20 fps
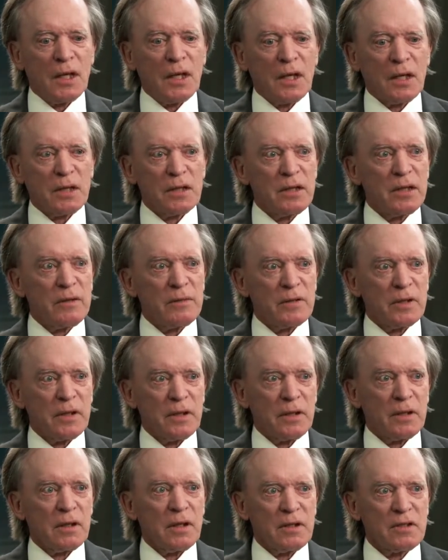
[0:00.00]

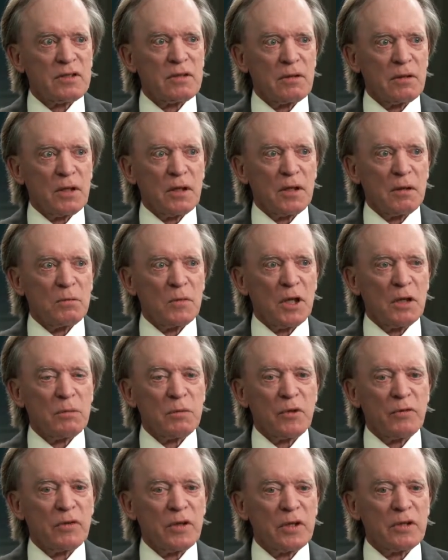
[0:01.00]
activity, and certainly in my
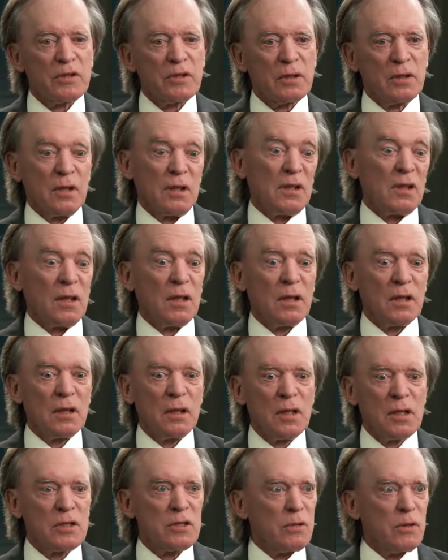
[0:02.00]
profession. And
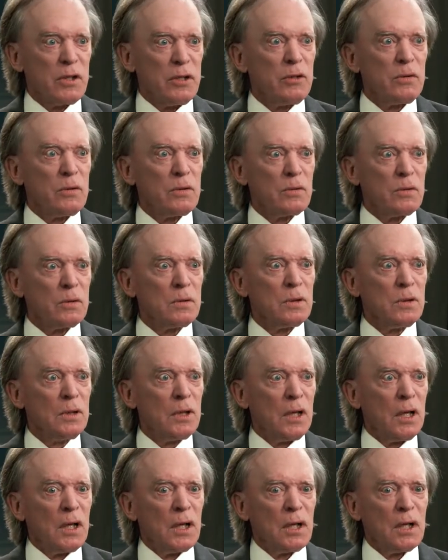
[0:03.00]
so I knew,
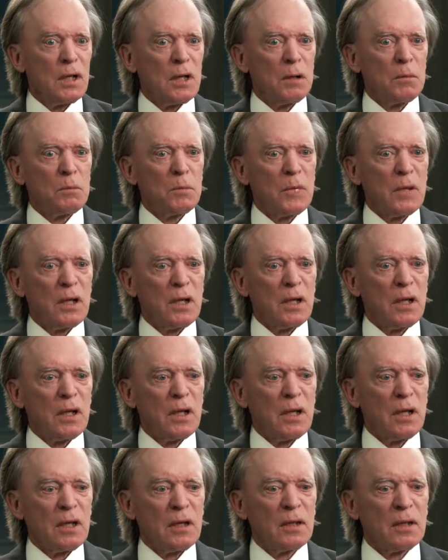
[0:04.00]

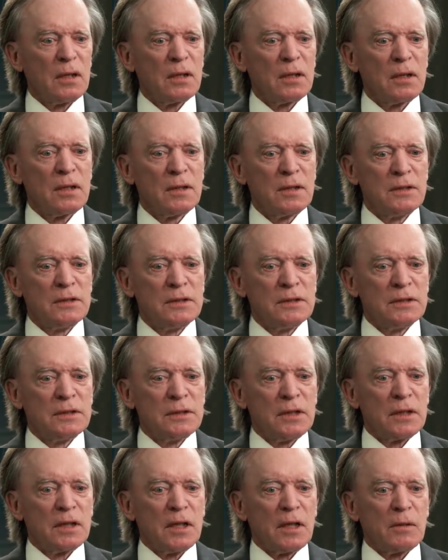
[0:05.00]
and
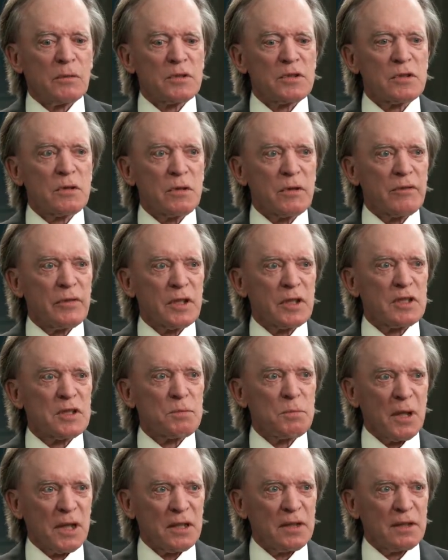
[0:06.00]
I was sort of
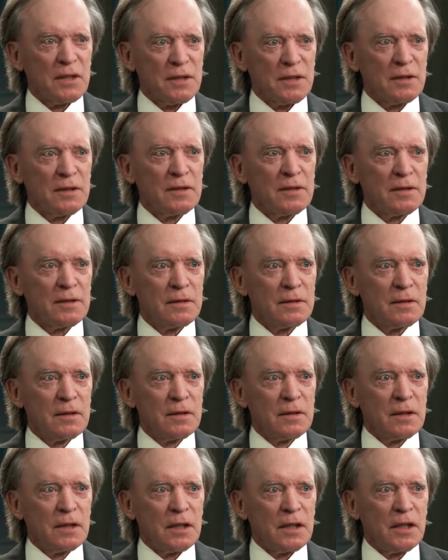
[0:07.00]
expecting
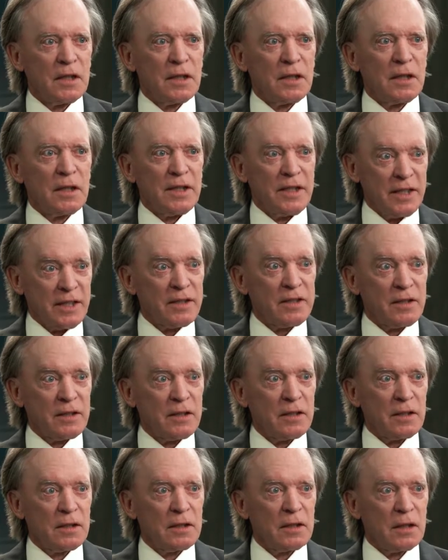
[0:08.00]
it
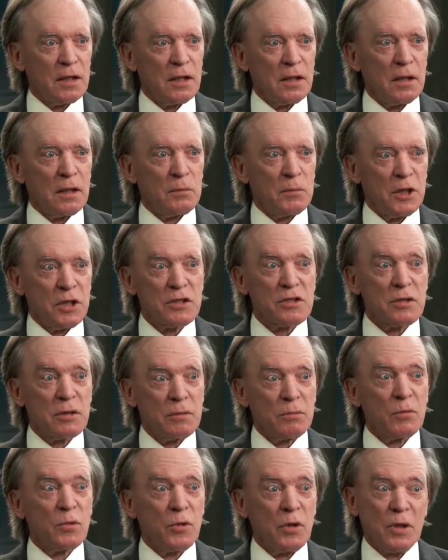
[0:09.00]
at a
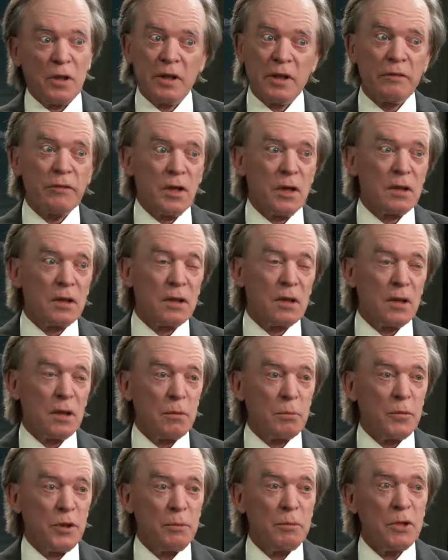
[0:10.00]
certain point, even at
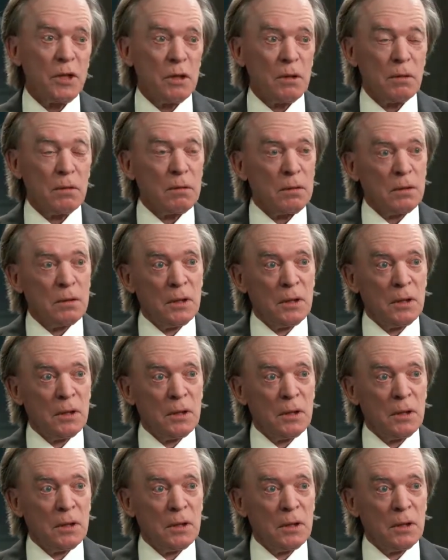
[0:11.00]
PIMCO.